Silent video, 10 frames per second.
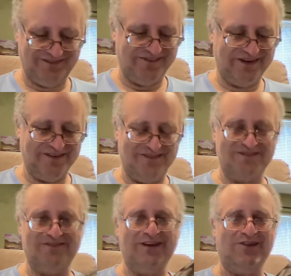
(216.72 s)
if you want to
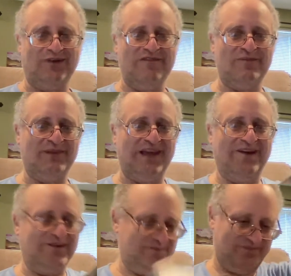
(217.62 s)
retrieve them
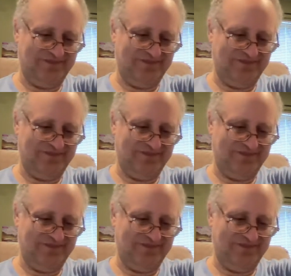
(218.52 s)
later,